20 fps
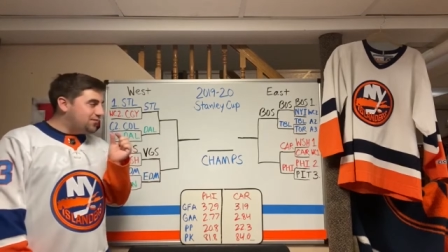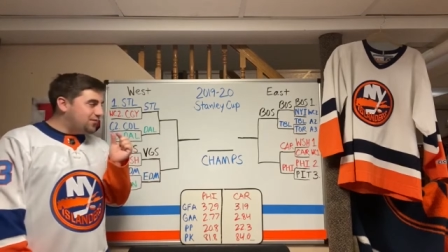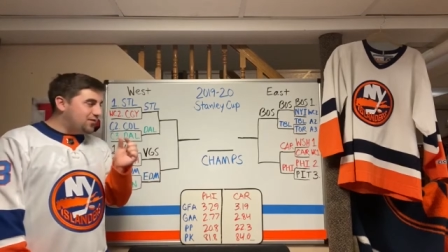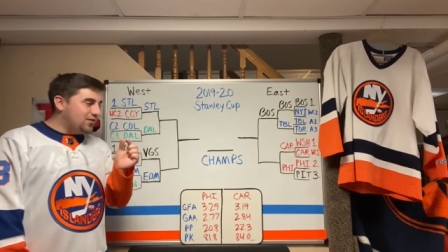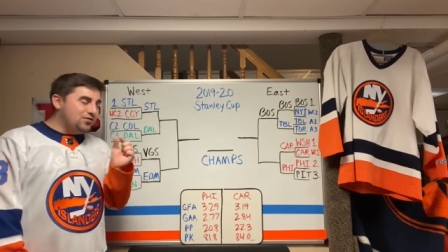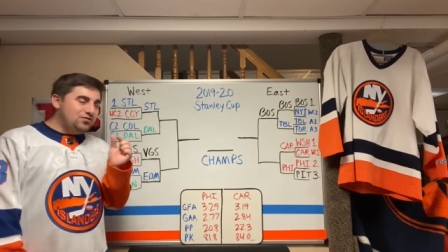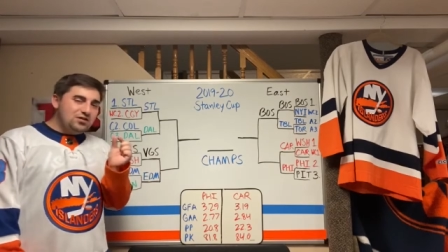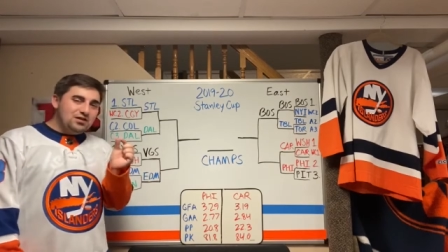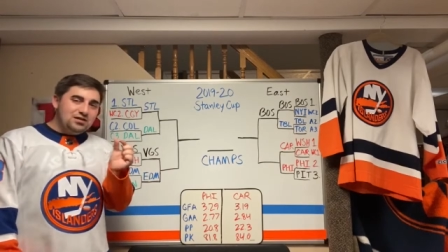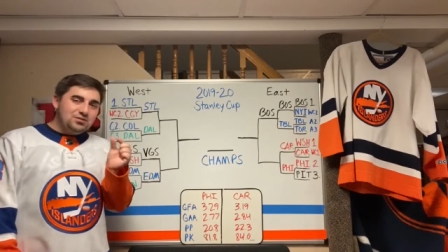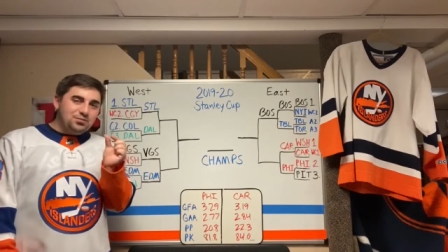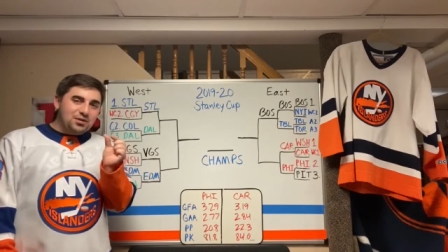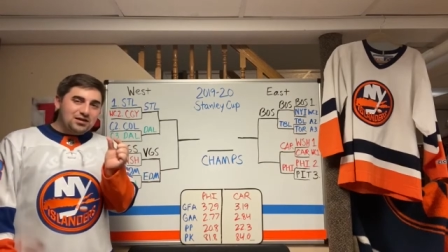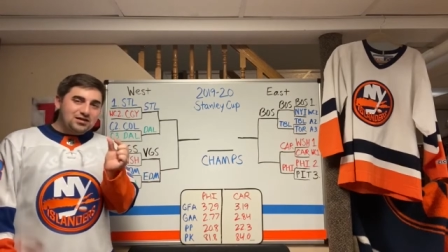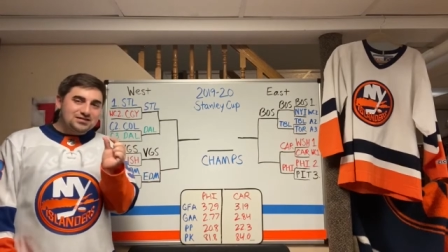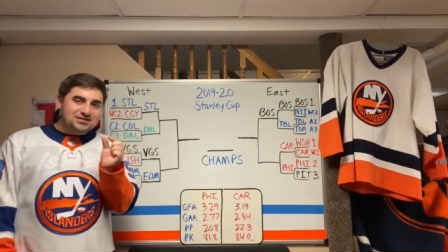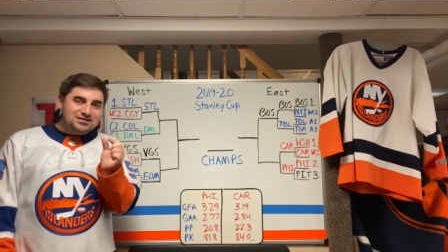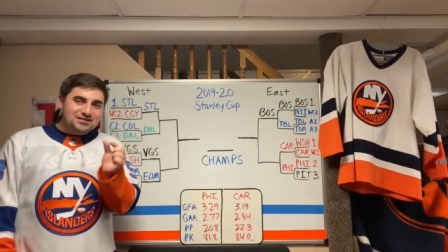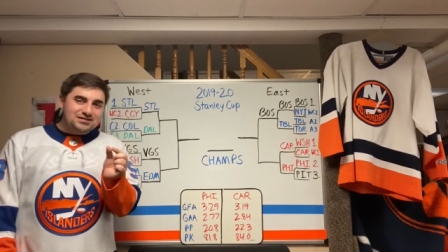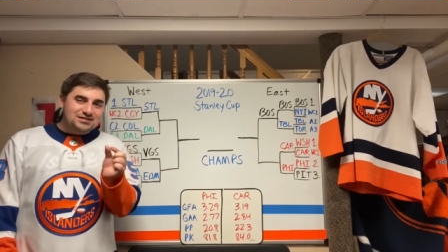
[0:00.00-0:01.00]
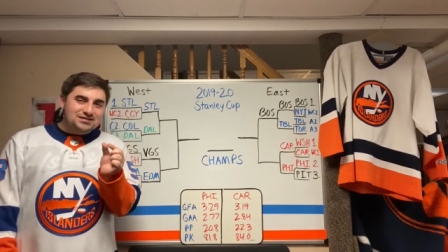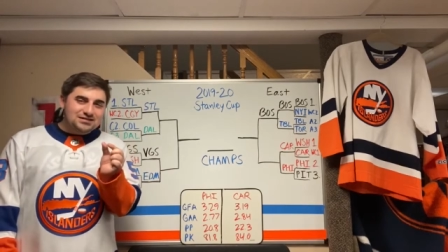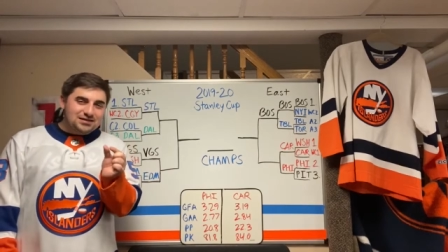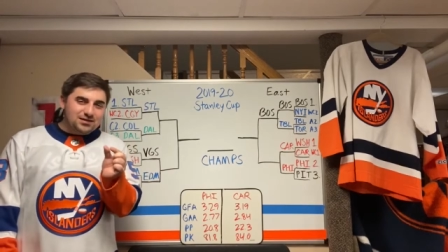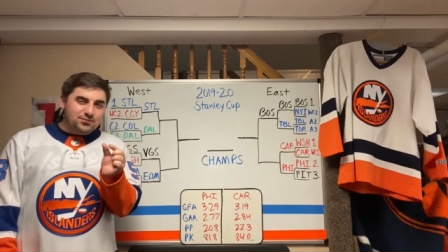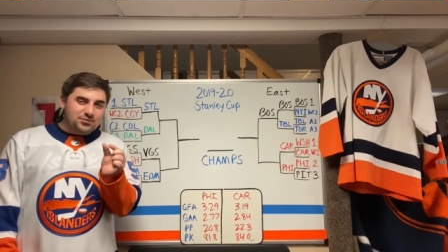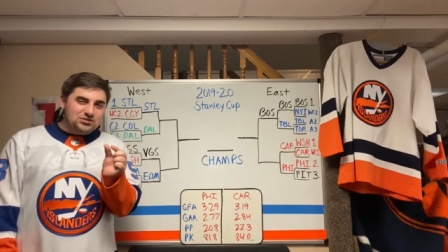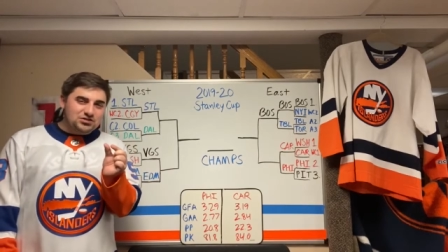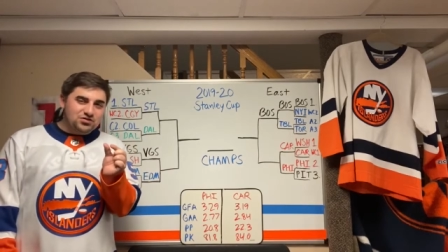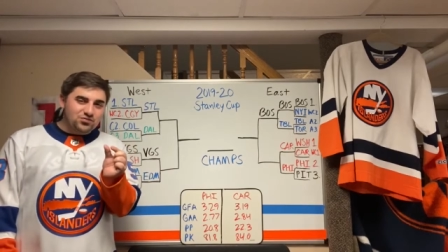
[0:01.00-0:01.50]
Philly by the
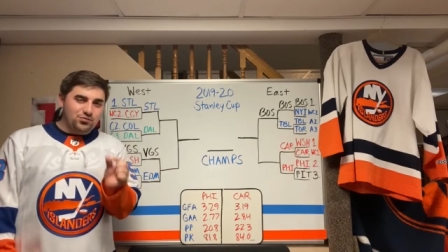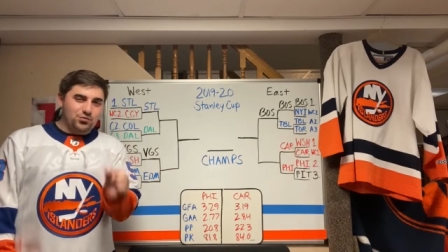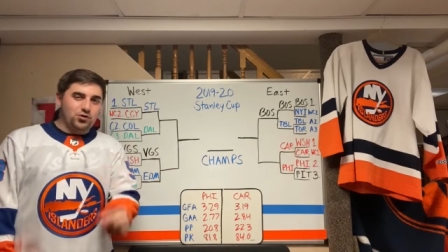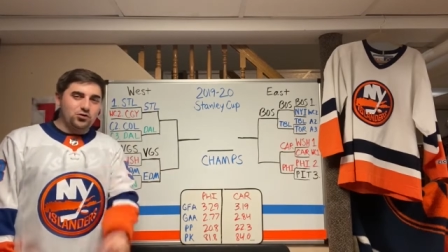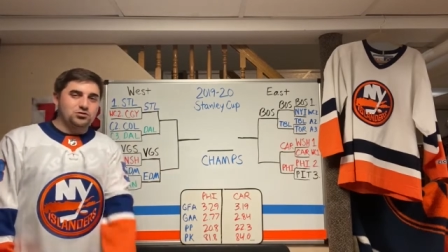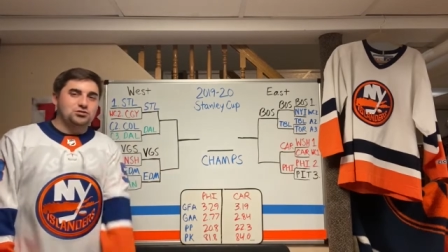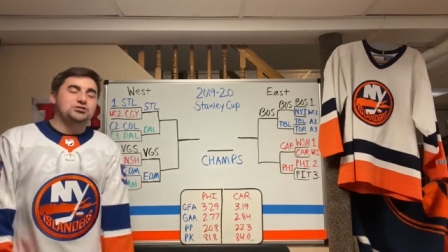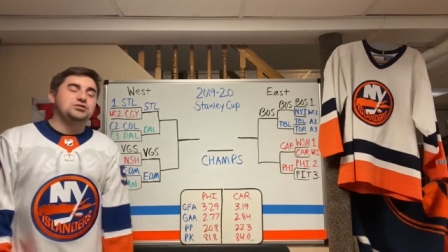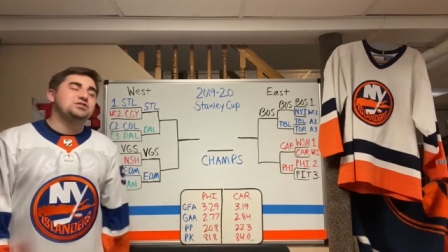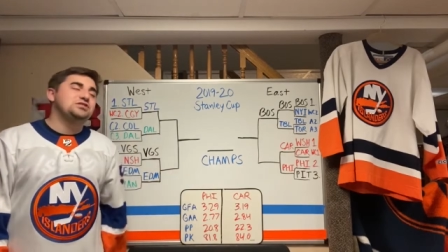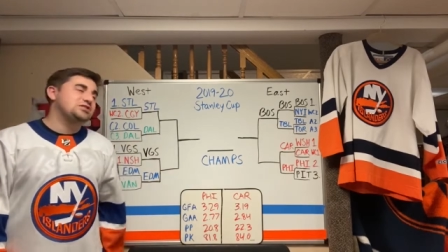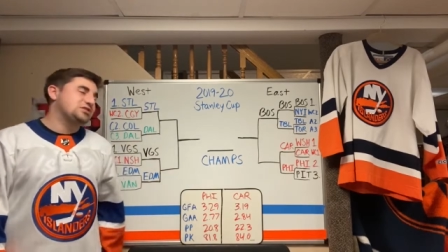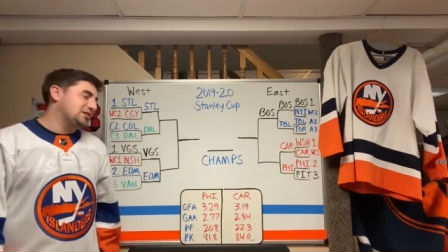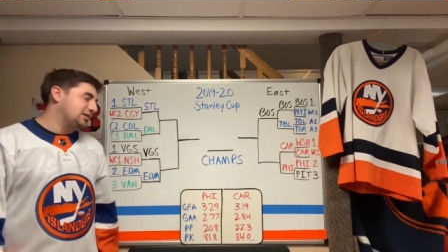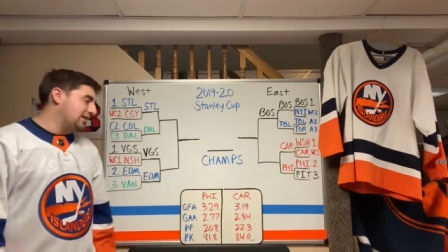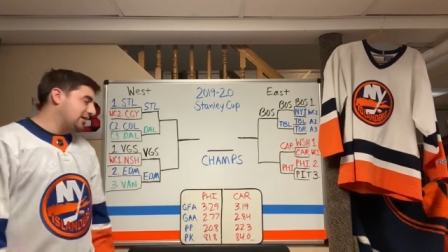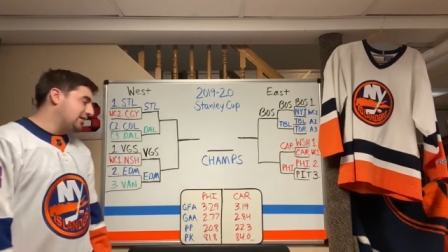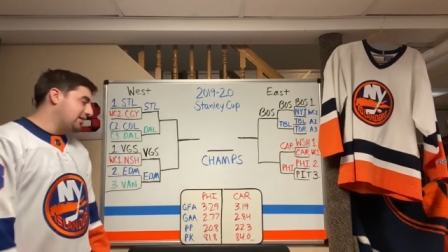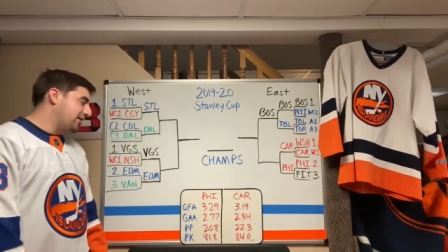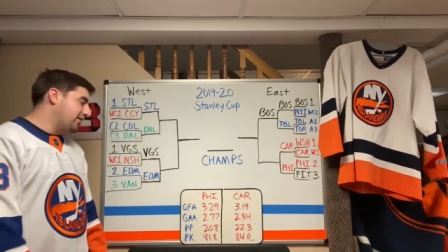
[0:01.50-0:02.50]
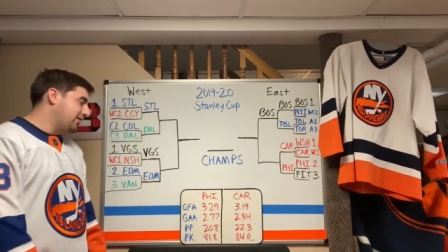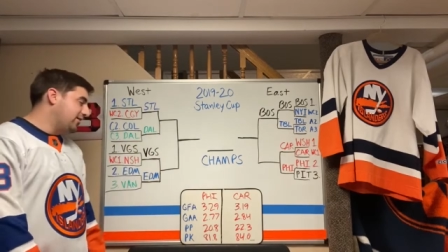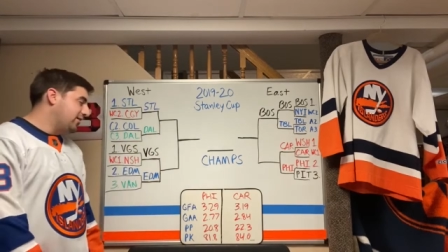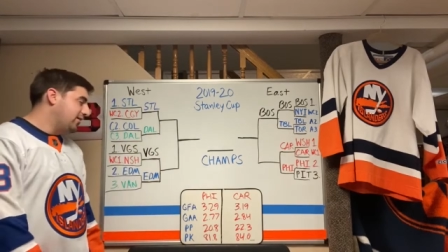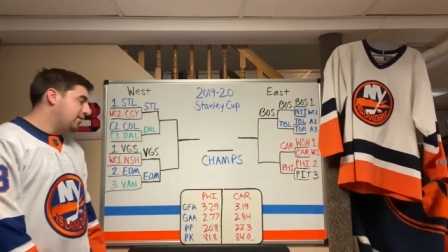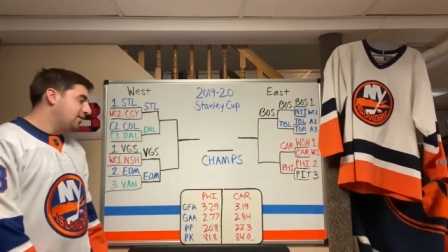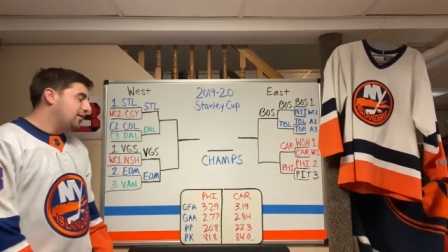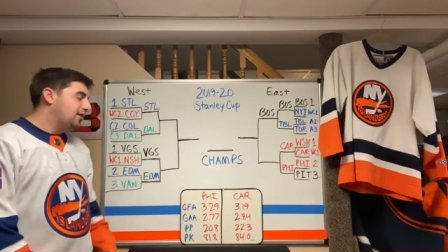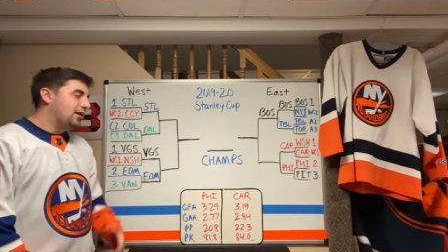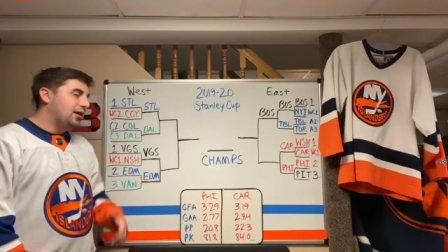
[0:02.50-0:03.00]
slimmest of margins in there.